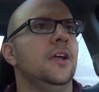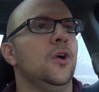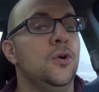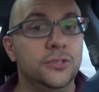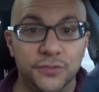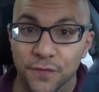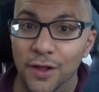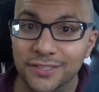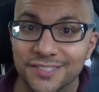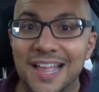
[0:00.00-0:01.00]
whose
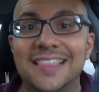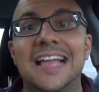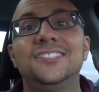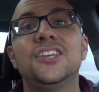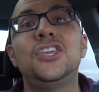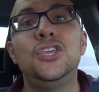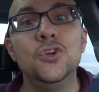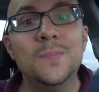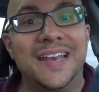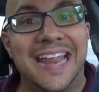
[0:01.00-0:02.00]
fault is that? That's a
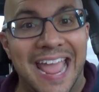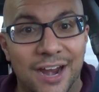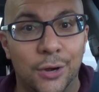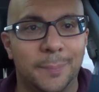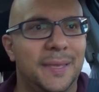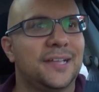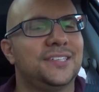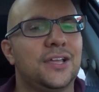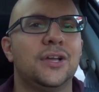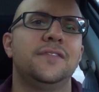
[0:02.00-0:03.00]
human error because
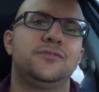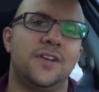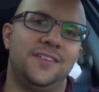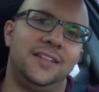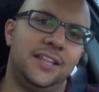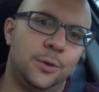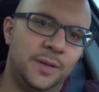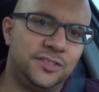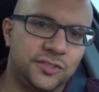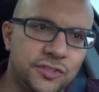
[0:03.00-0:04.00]
they could have driven a little
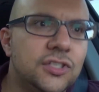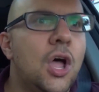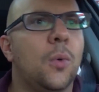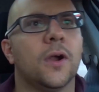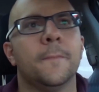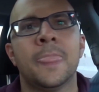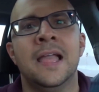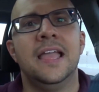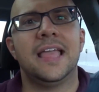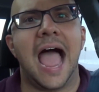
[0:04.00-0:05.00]
bit slower.
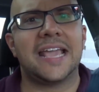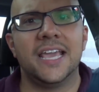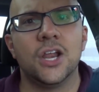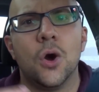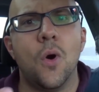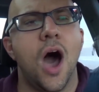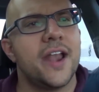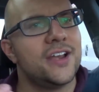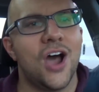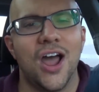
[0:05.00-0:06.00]
I can go
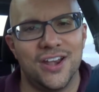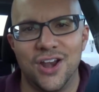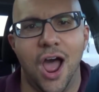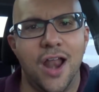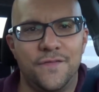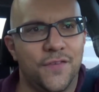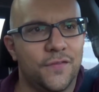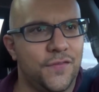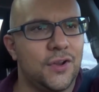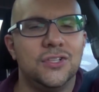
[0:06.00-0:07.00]
on and on and on for,
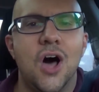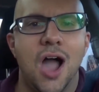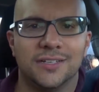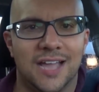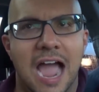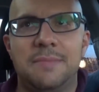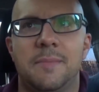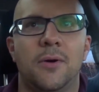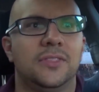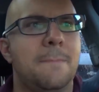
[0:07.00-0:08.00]
for a long time
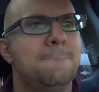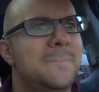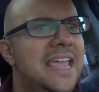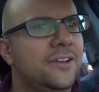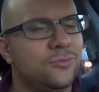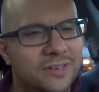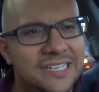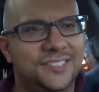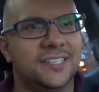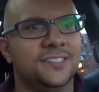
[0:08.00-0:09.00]
about the main
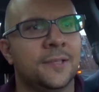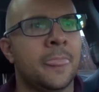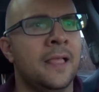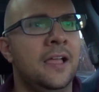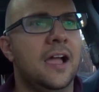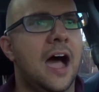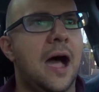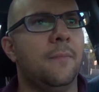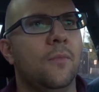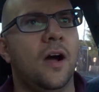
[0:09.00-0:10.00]
reasons,
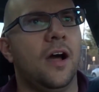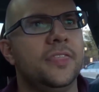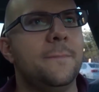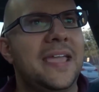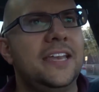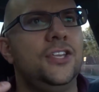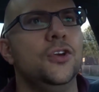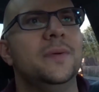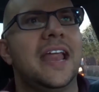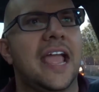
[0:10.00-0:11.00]
um, uh, the main
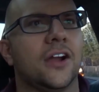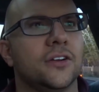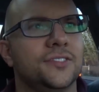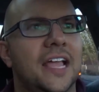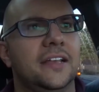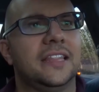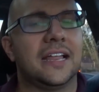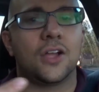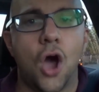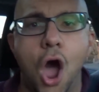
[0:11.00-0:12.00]
human errors that,
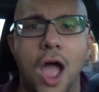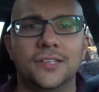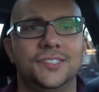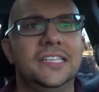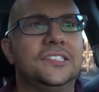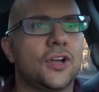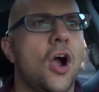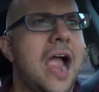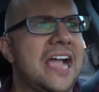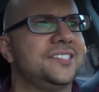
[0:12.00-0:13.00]
that cause these
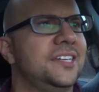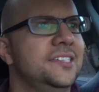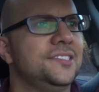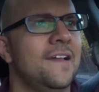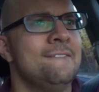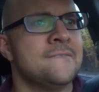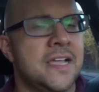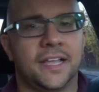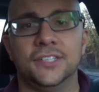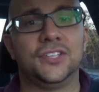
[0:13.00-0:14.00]
car accidents
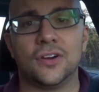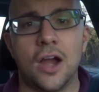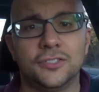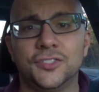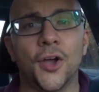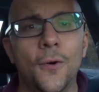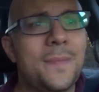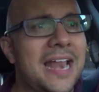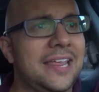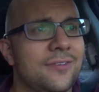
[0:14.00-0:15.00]
because there are so
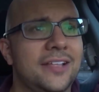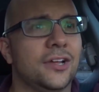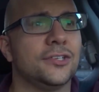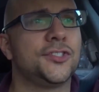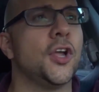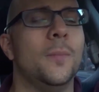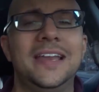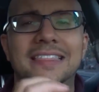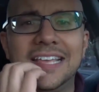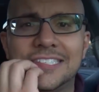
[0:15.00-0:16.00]
many, right? There are so
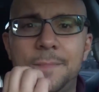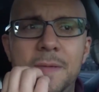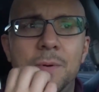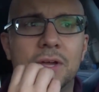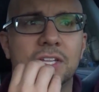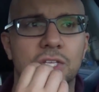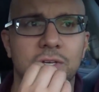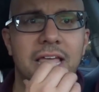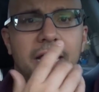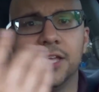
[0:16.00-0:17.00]
many things that people can
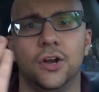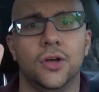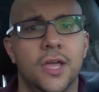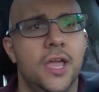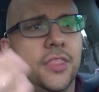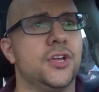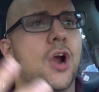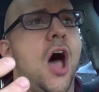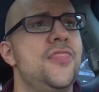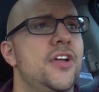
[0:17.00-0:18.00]
do. They're, you know,
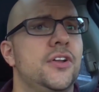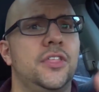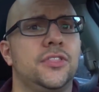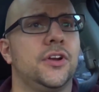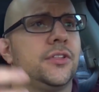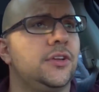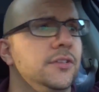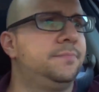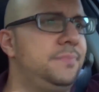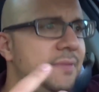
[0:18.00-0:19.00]
they're on their, they're, they're,
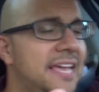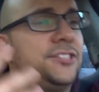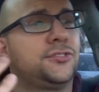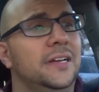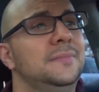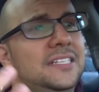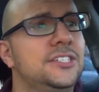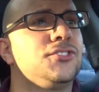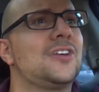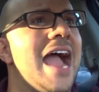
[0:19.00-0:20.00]
extremely
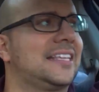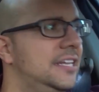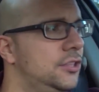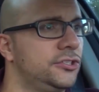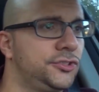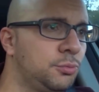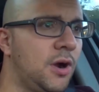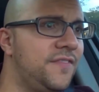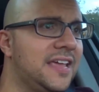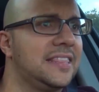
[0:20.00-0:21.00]
distracted and they're
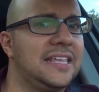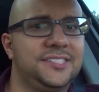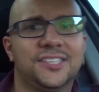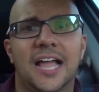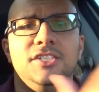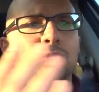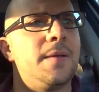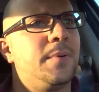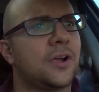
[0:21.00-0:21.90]
swerving and they sideswipe a